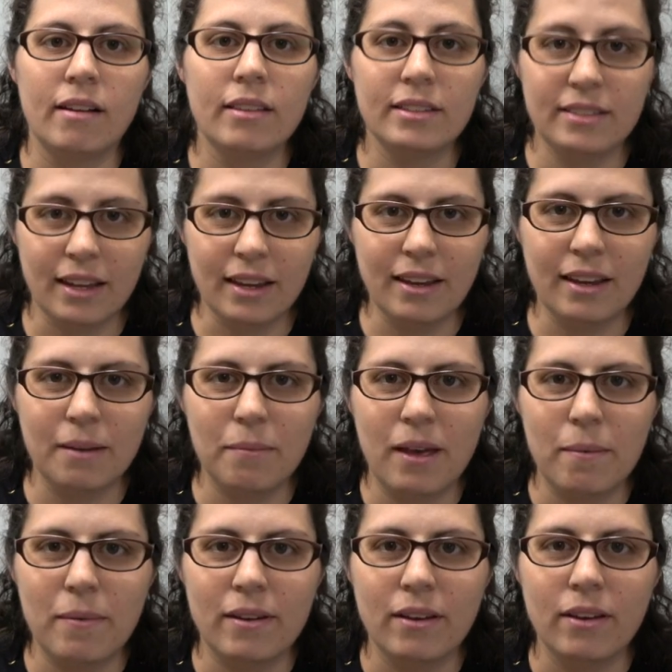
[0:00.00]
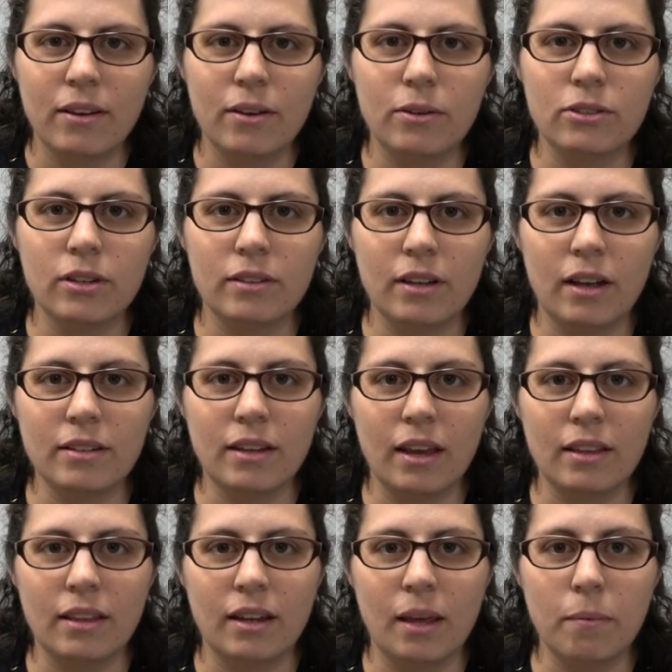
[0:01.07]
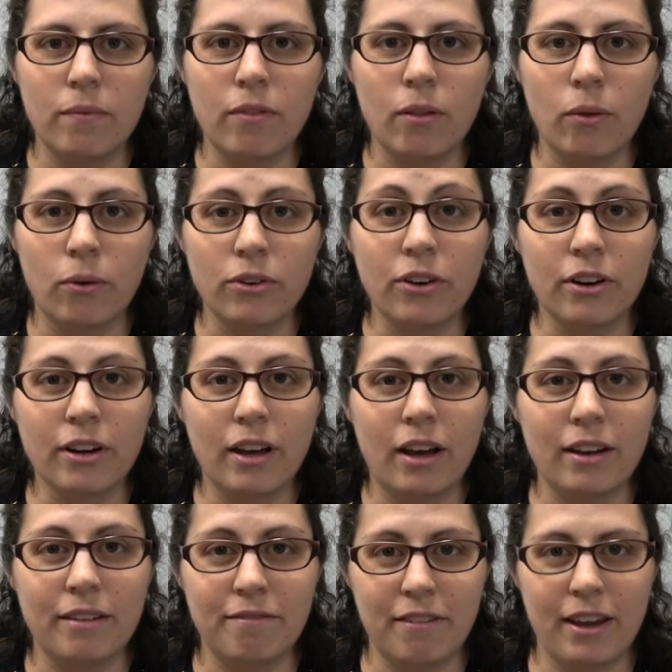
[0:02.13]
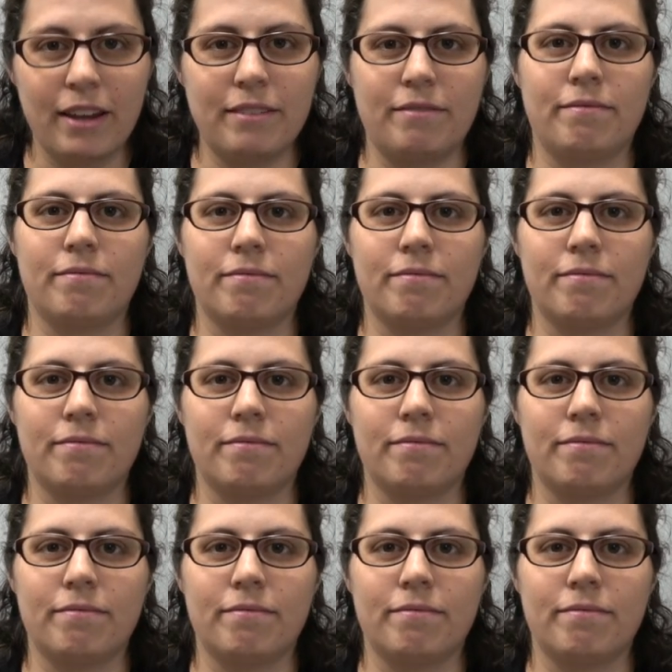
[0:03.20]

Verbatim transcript: The second commandment you shall not take the name of the Lord your God in vain.